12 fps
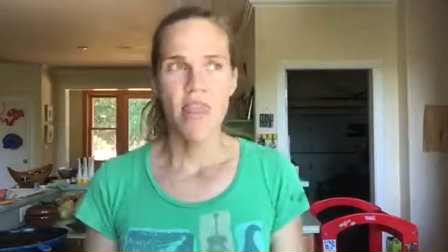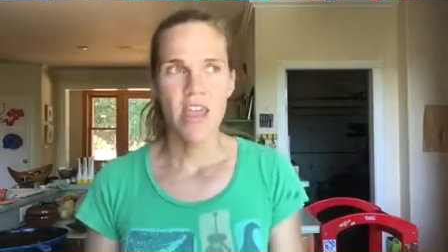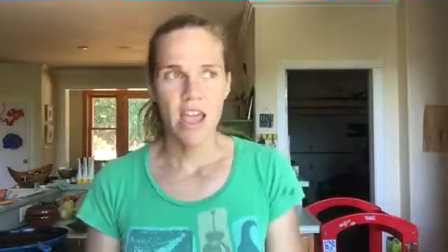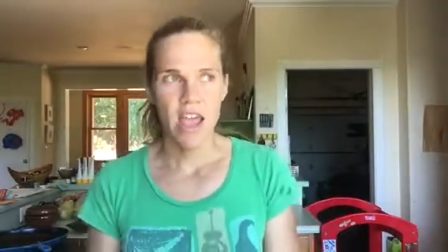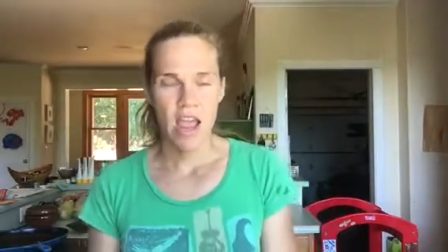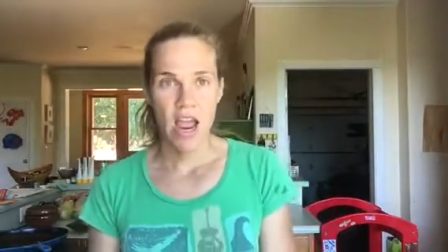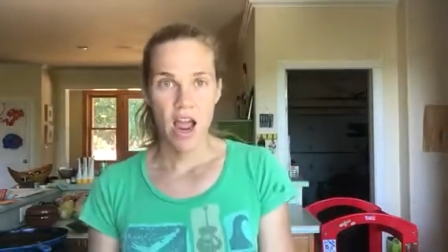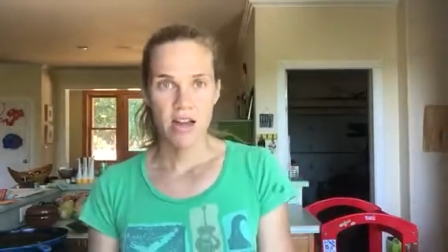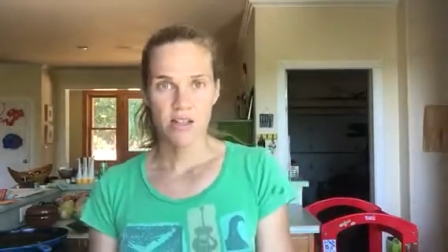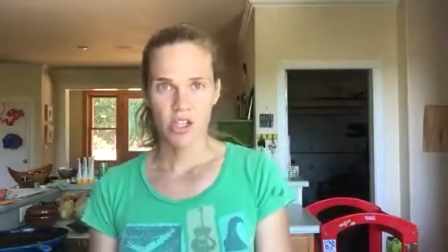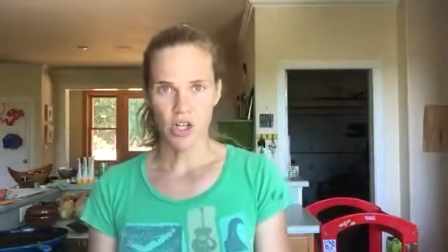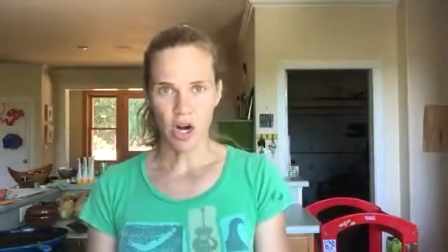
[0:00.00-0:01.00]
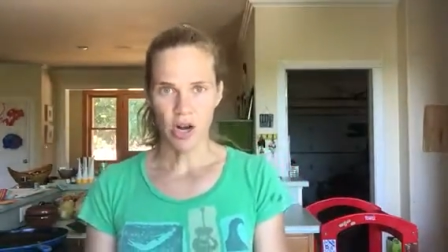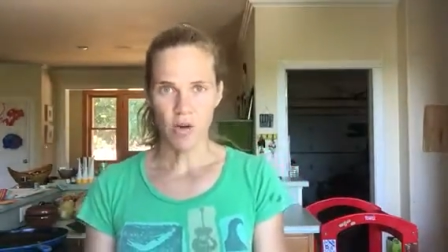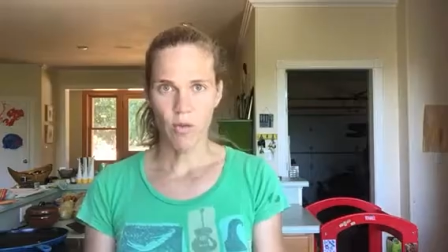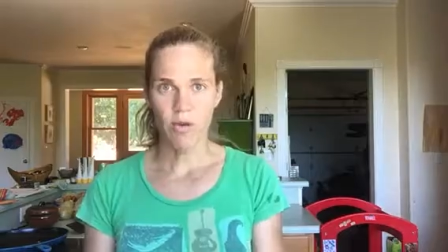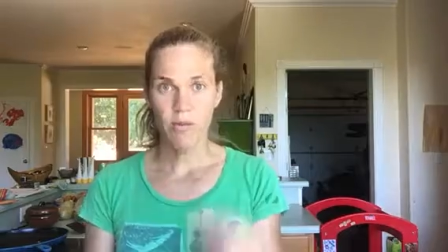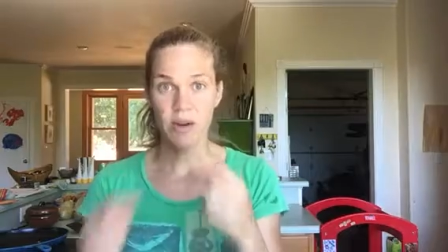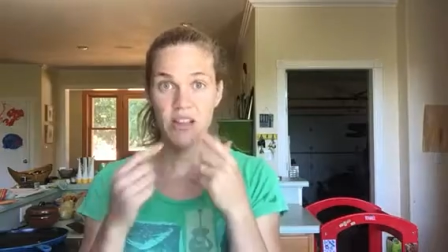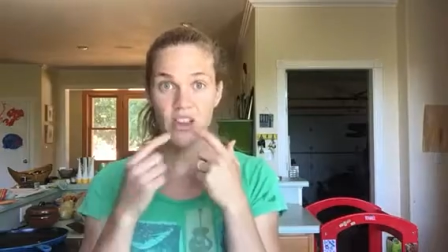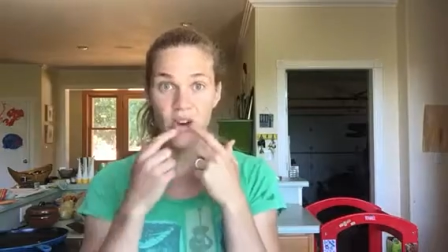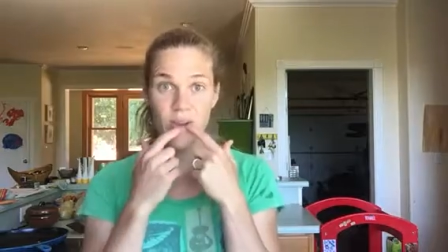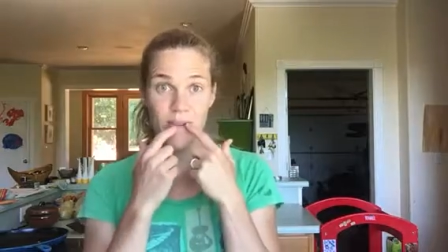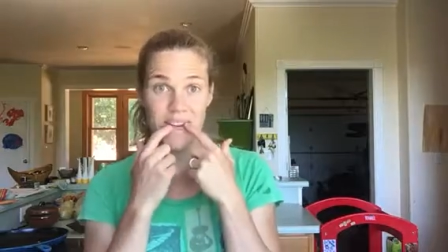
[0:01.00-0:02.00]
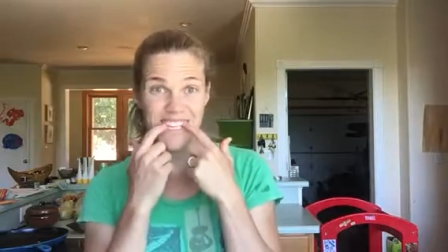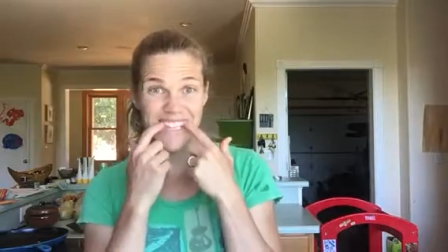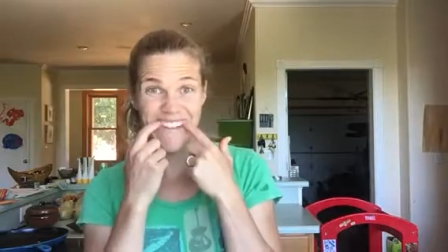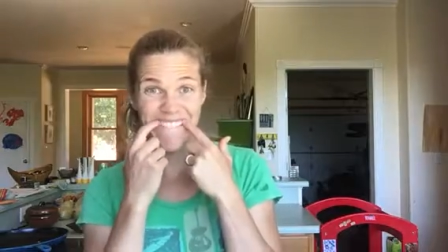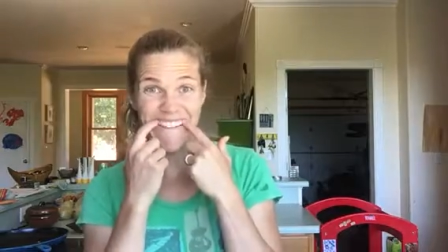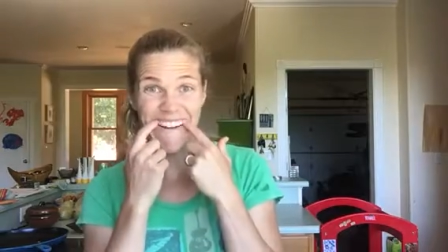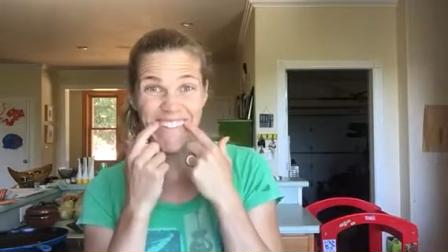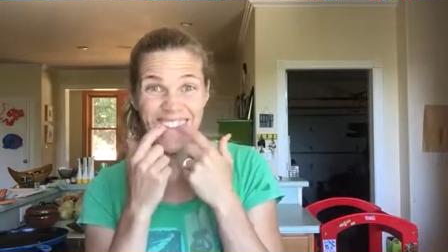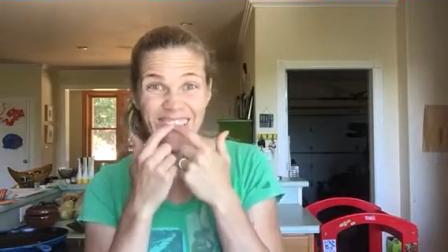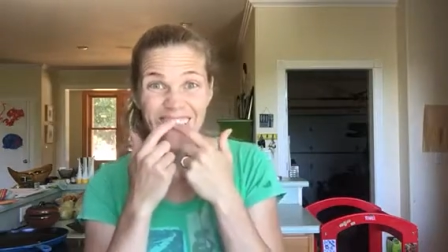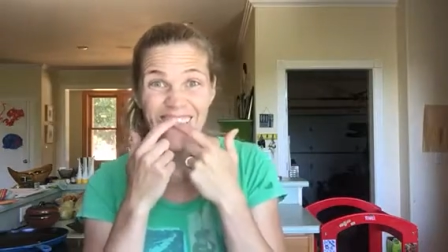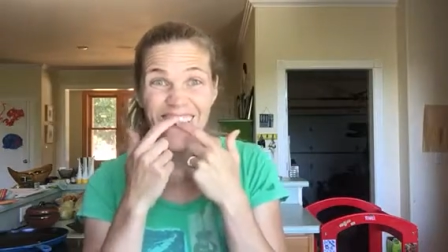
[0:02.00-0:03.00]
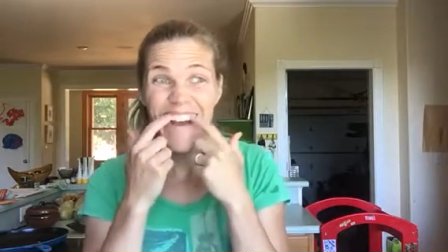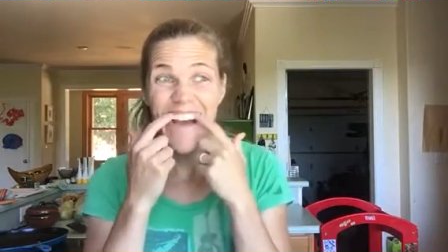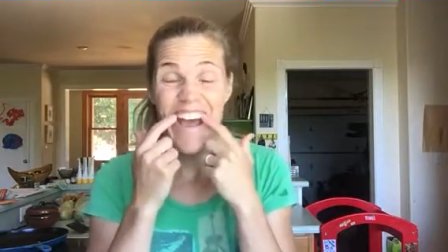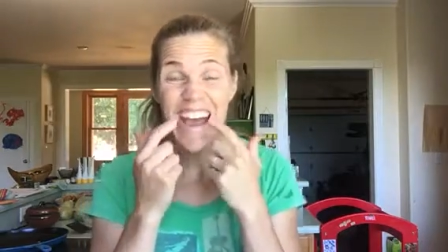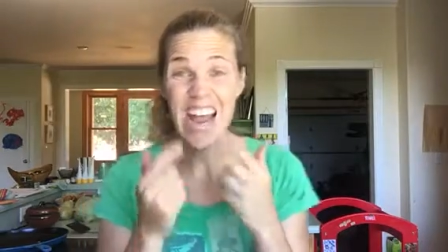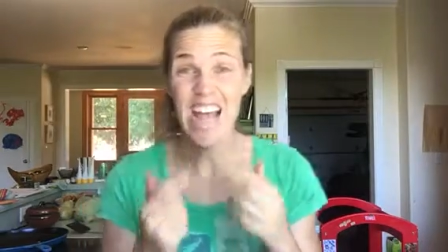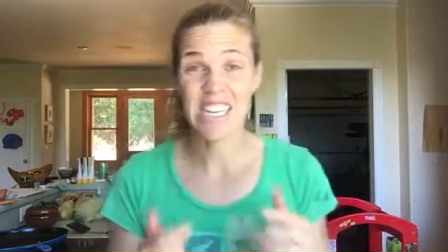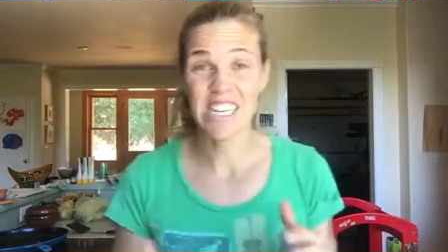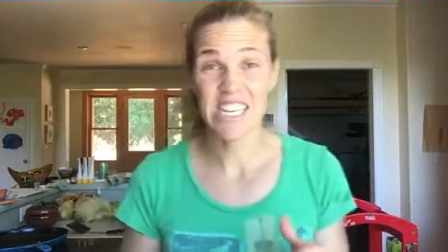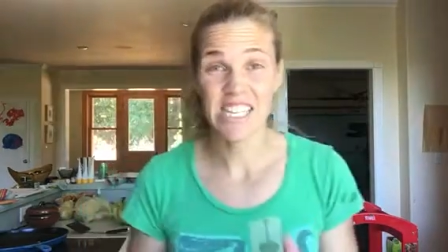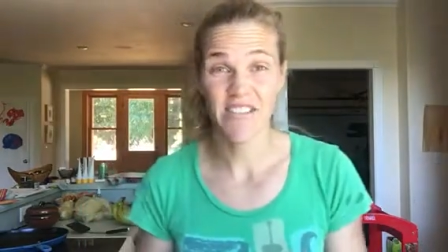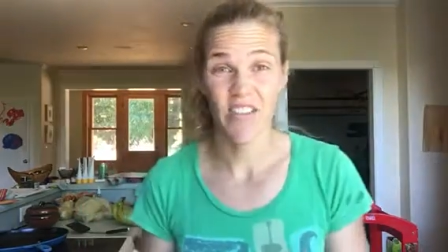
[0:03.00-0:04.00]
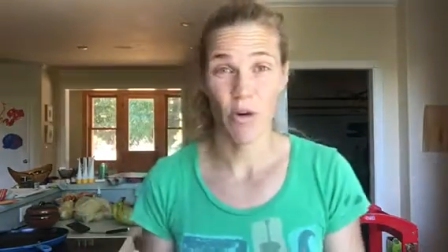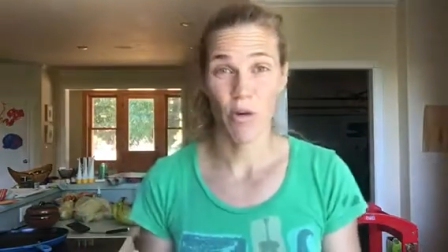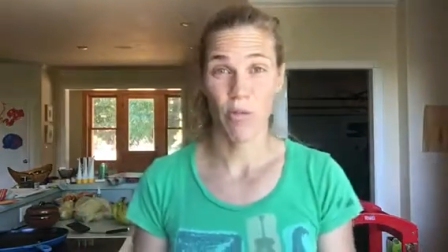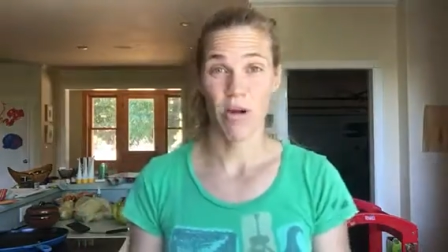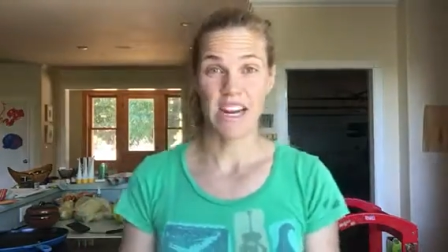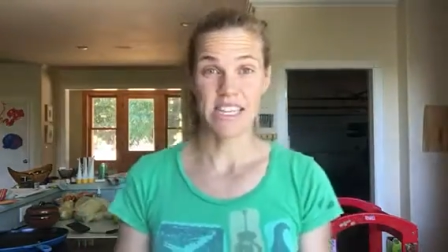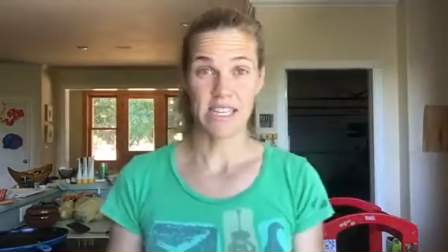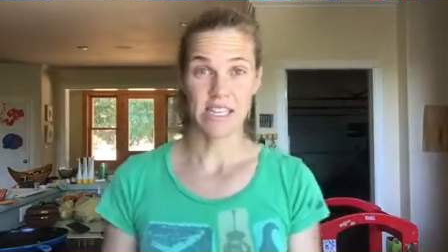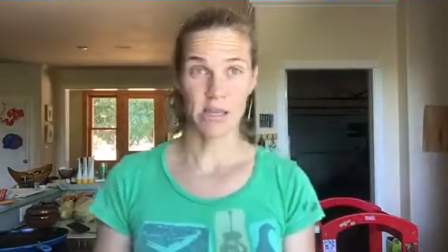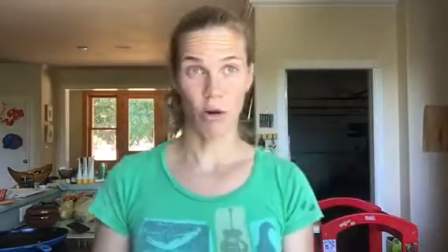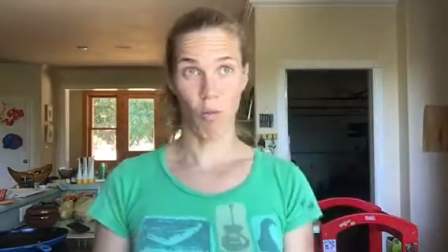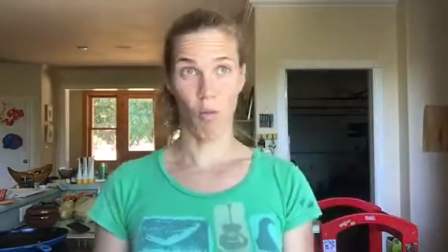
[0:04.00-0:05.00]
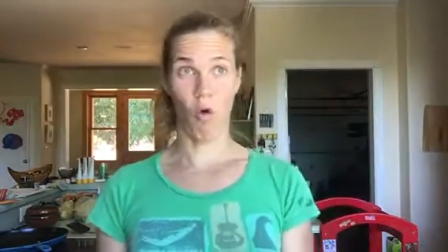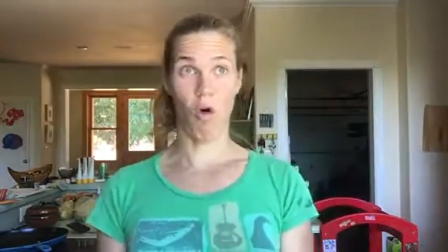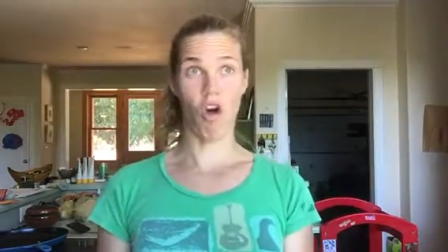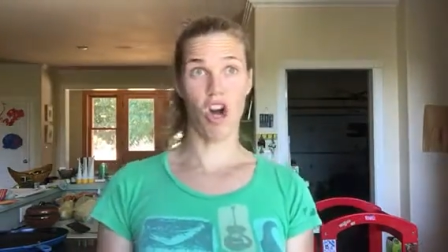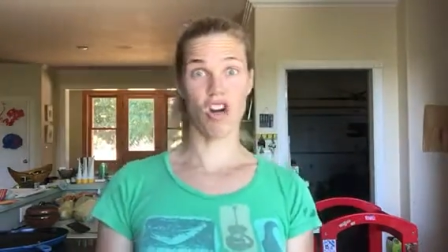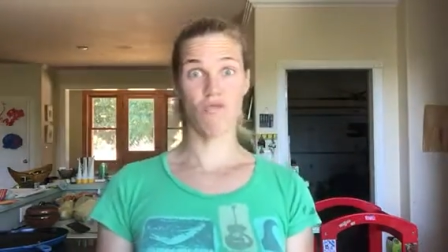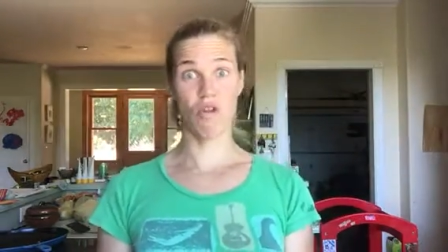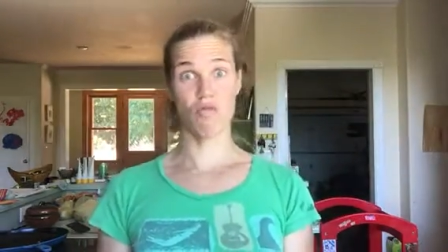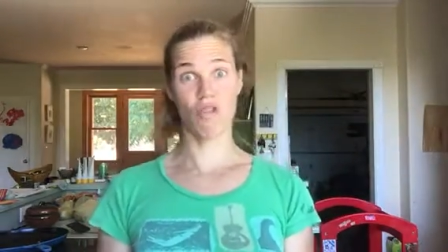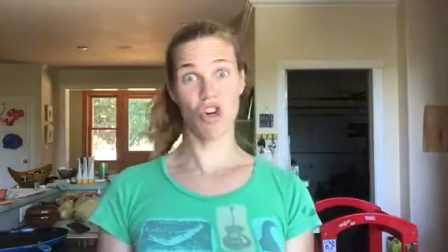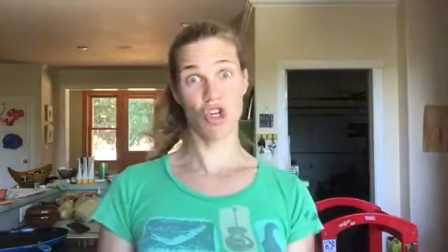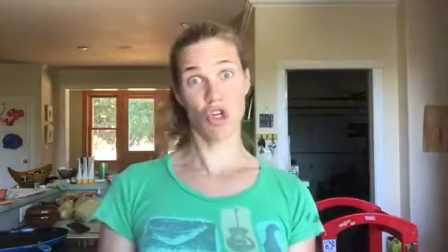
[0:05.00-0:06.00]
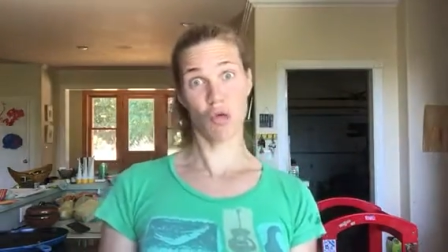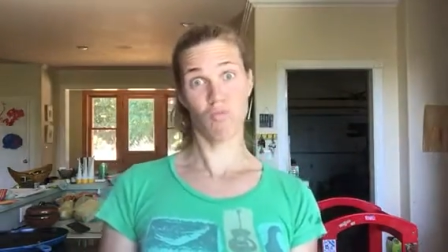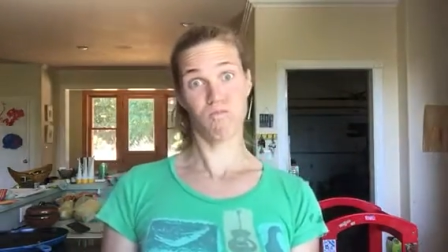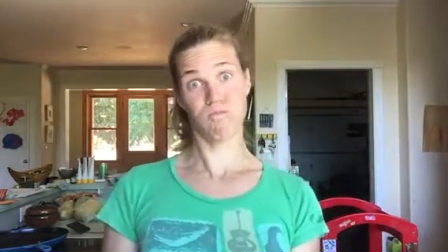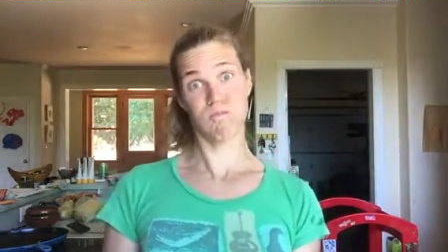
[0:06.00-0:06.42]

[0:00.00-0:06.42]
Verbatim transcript: They started with putting the green beans in their mouth and acting as if they were braces. Oh, look at my braces.